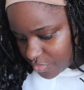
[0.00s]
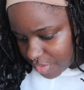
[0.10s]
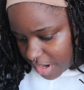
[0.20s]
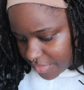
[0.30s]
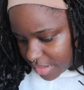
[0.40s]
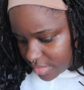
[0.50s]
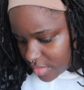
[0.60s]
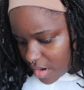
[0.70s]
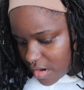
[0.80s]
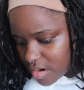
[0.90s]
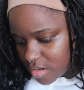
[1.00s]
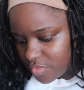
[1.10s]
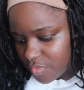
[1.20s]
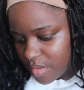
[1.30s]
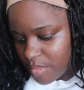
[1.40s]
fragrance
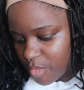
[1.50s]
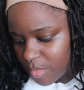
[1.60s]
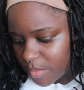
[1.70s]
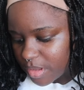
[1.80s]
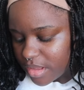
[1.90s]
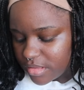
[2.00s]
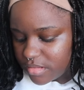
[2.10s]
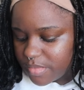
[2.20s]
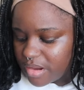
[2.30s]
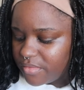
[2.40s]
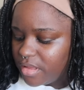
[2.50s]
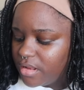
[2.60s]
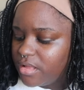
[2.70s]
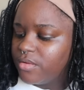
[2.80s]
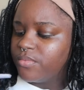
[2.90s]
cards from when we went into
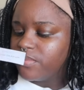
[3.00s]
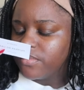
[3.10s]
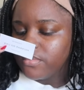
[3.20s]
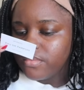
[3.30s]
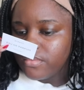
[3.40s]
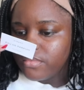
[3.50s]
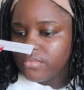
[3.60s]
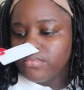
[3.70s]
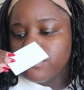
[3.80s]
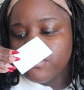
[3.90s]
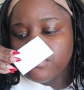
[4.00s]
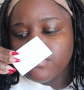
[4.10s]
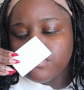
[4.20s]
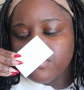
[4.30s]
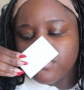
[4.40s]
Byredo.
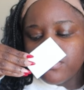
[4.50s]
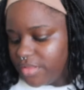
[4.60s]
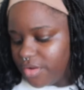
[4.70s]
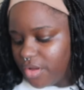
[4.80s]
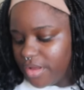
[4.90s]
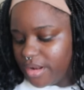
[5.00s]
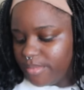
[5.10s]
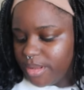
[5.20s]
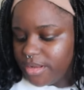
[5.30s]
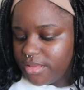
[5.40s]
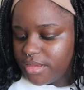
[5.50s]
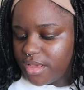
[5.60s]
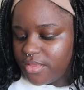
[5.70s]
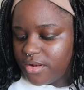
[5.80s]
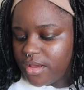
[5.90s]
I feel like they're all kind of blending together